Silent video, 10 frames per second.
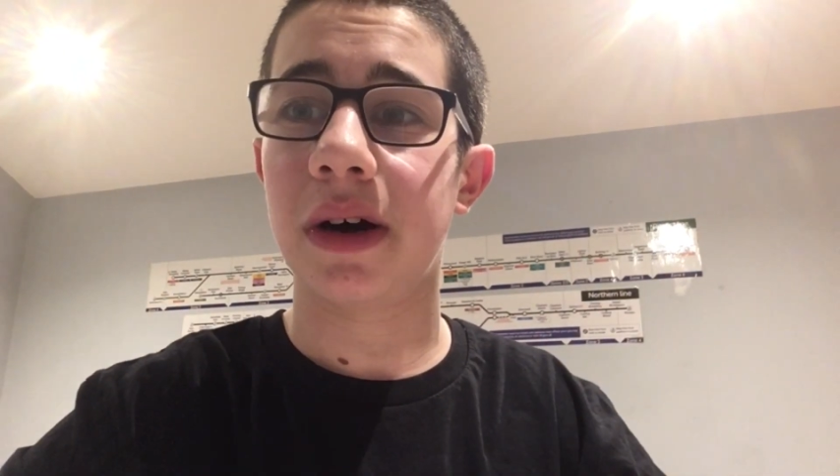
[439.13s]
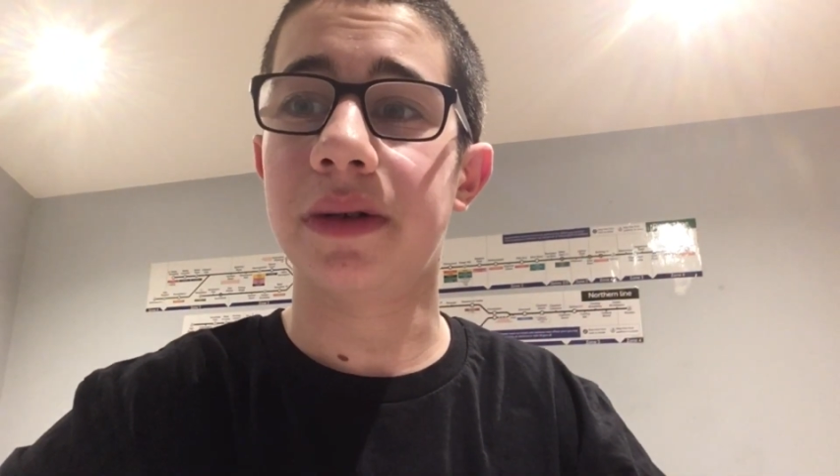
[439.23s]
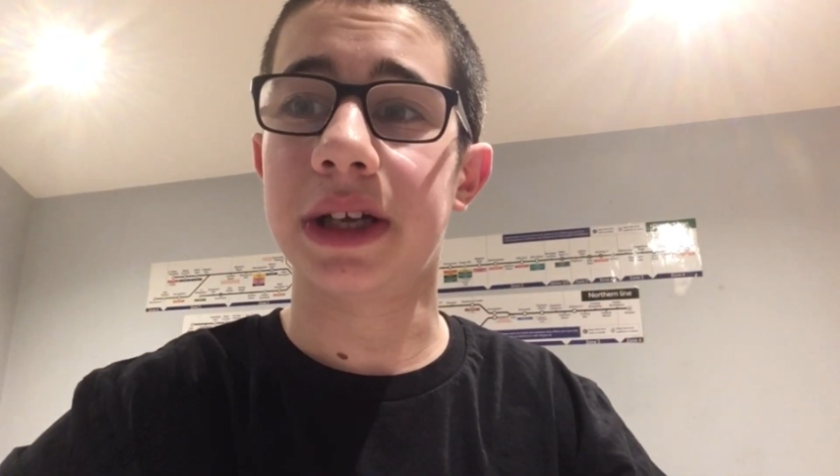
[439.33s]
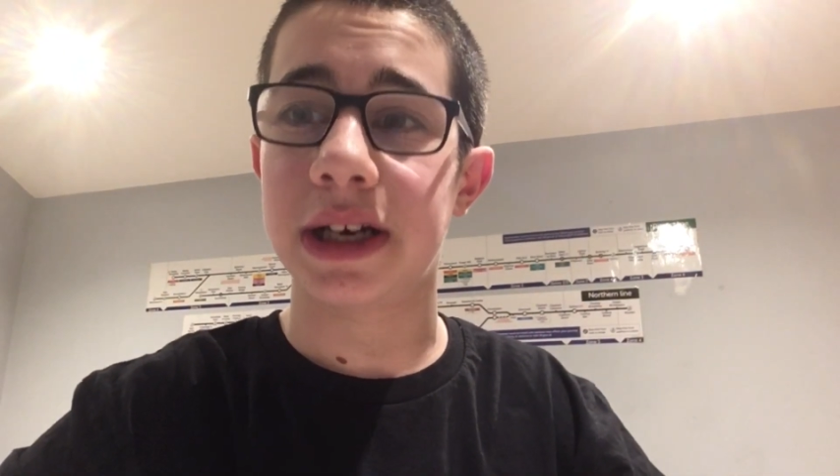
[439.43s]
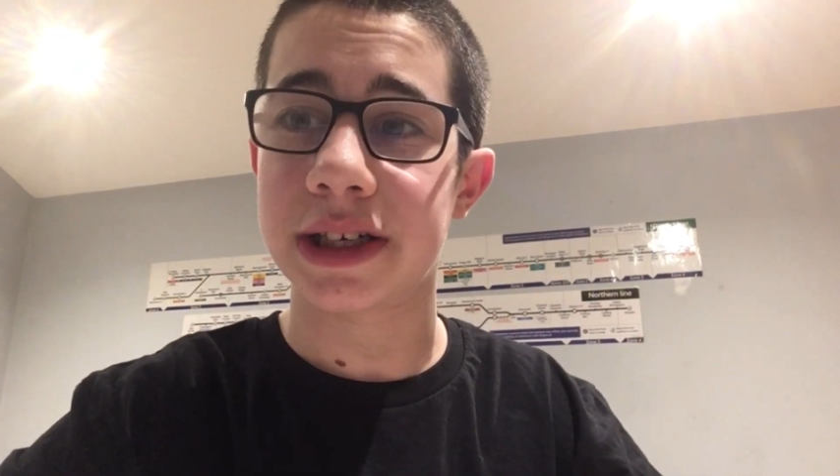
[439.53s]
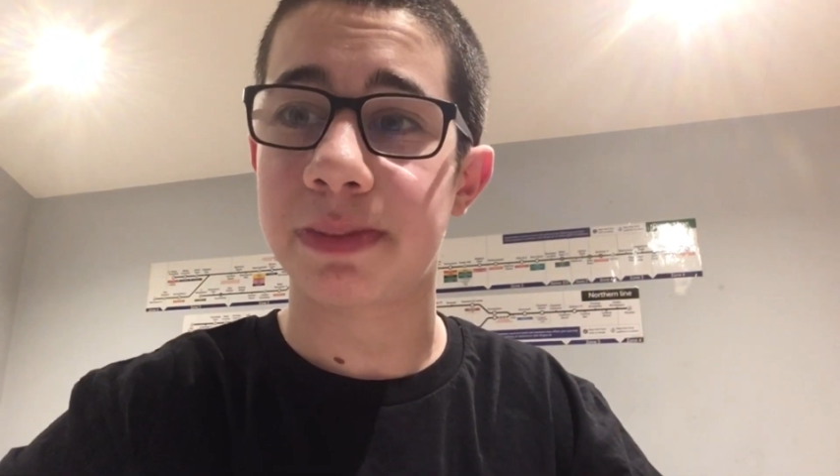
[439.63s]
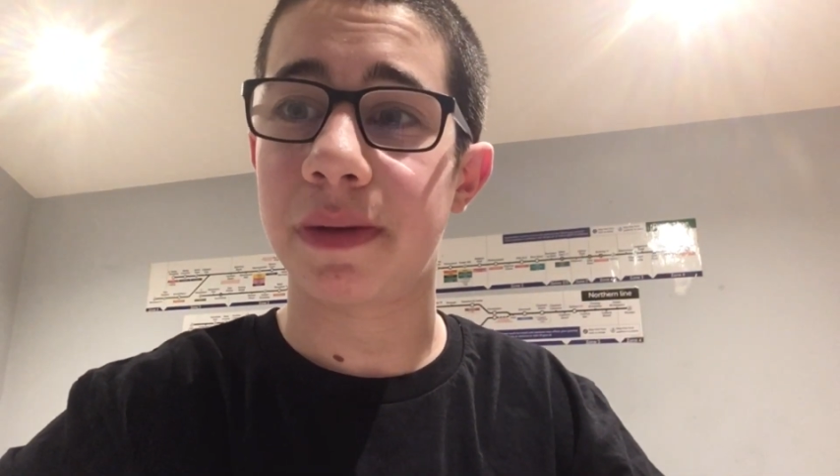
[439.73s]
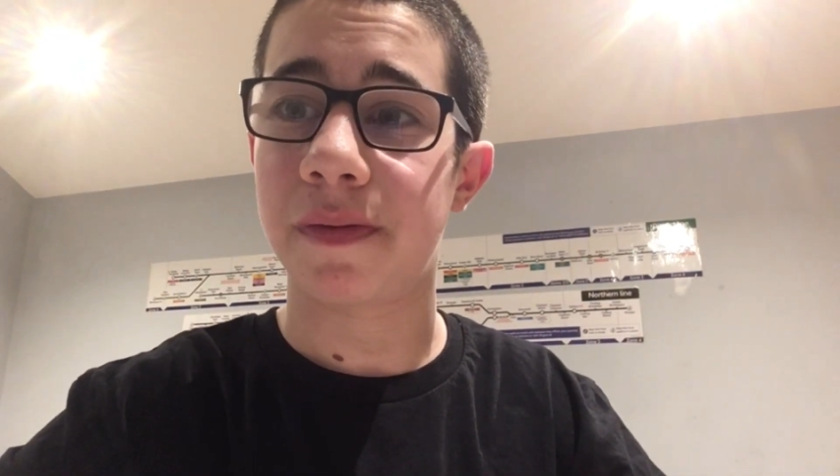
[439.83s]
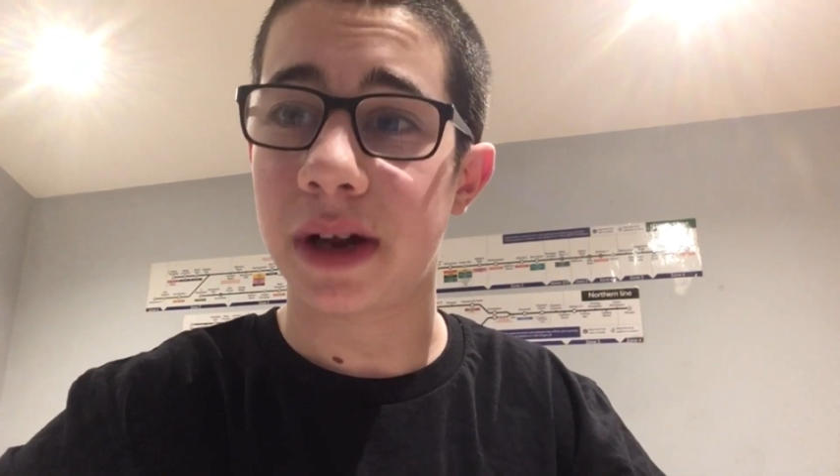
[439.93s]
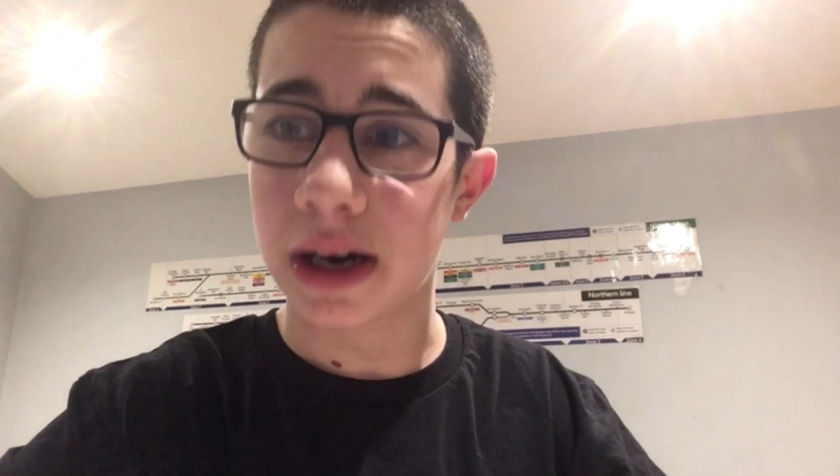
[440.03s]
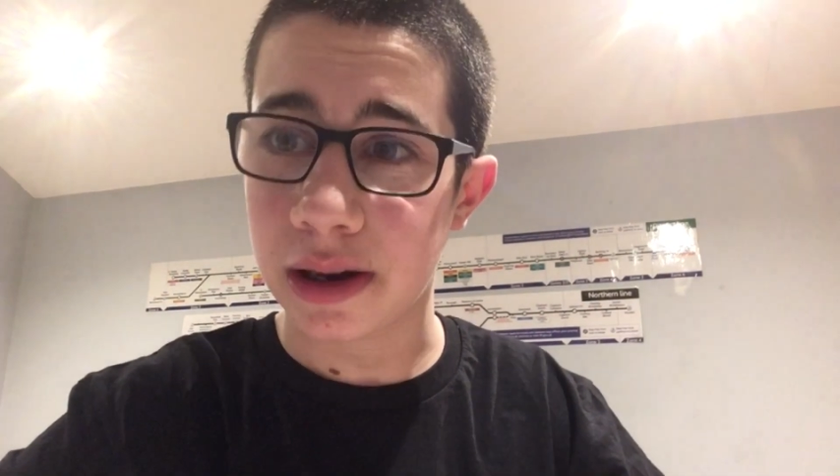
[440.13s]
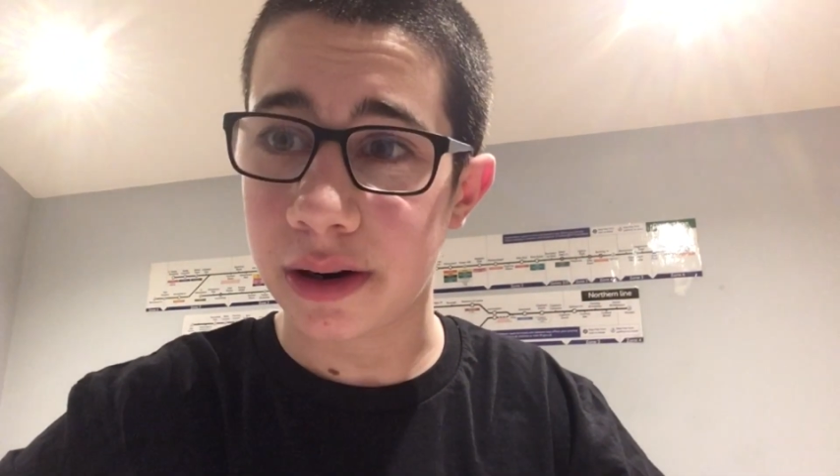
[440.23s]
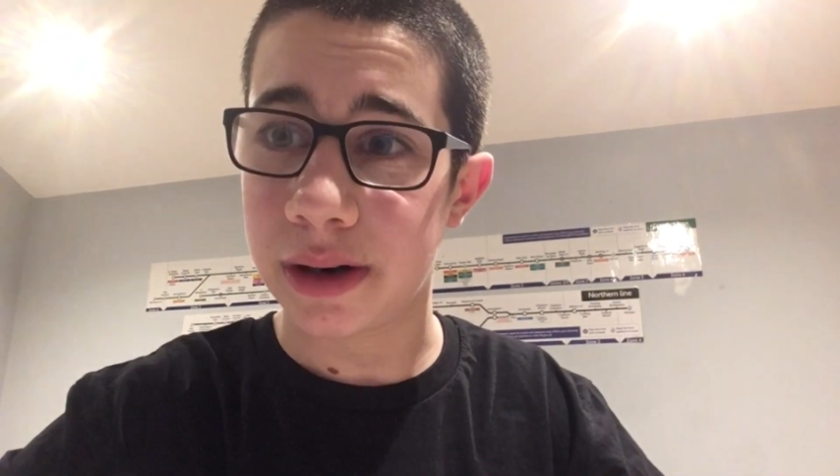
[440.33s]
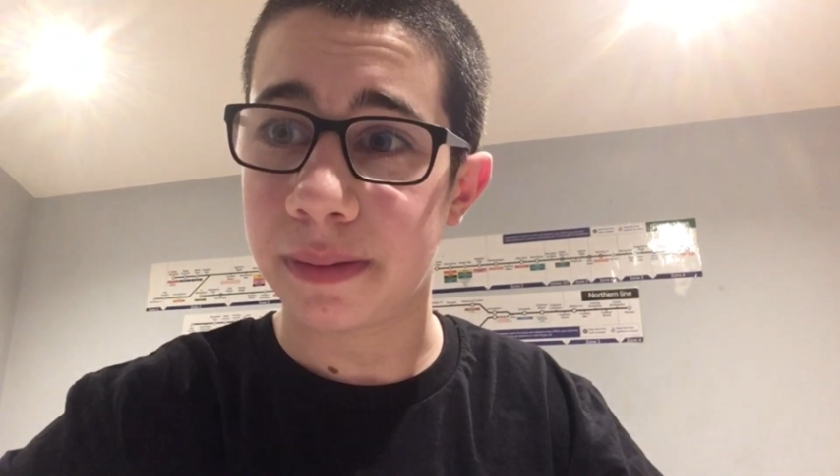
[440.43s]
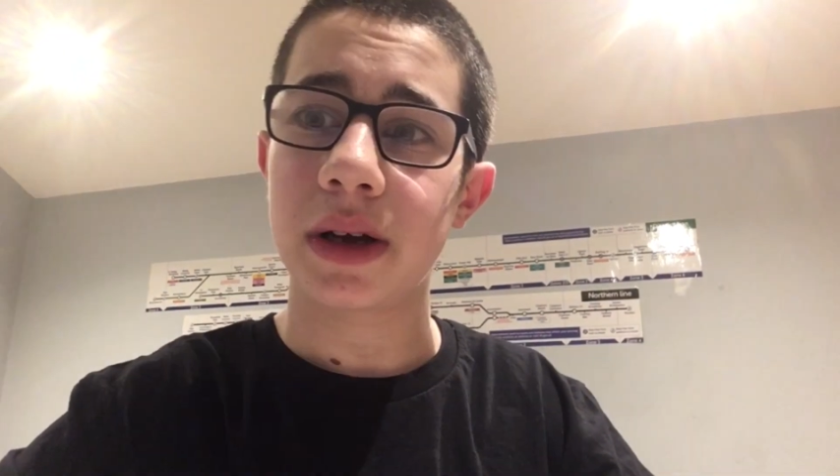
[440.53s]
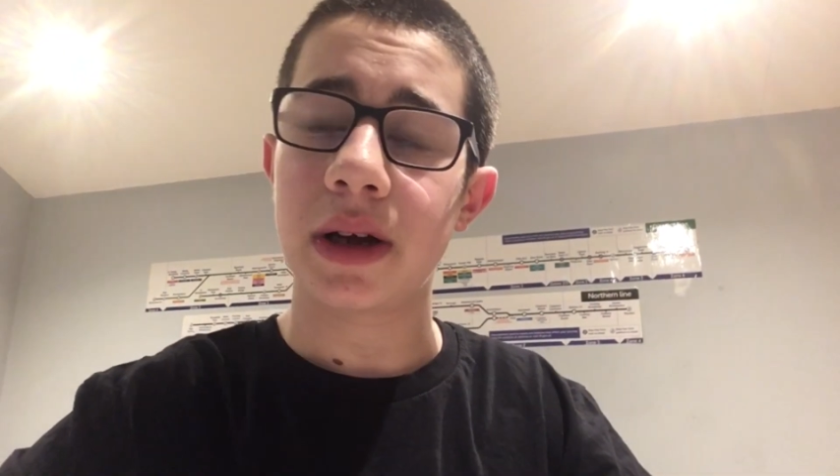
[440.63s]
on the Elizabeth Line,